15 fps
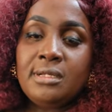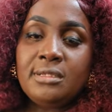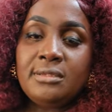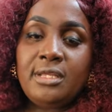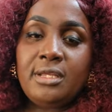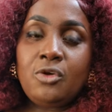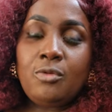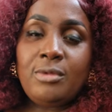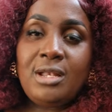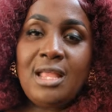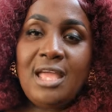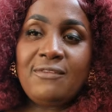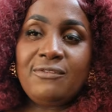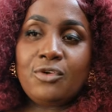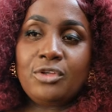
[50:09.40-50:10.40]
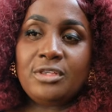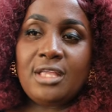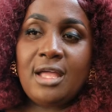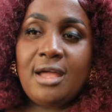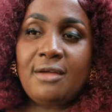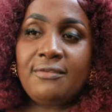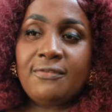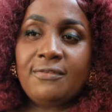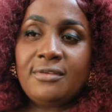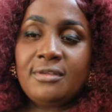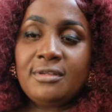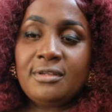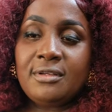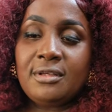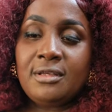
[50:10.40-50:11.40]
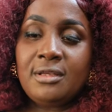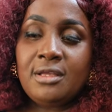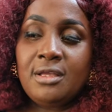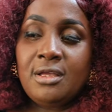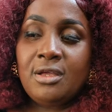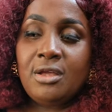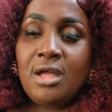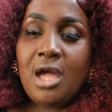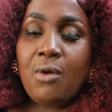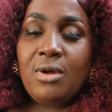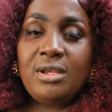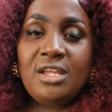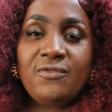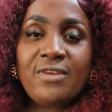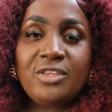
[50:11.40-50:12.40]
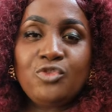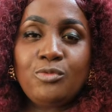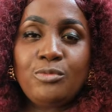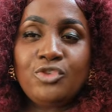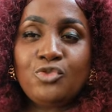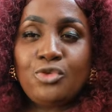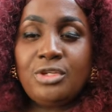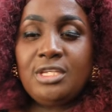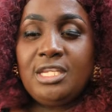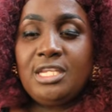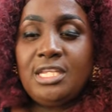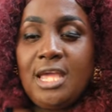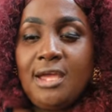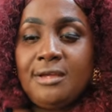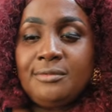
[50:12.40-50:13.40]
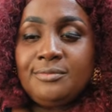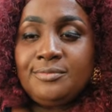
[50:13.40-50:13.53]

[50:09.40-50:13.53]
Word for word: You know my life cut off. I wonder if I show my show Nina.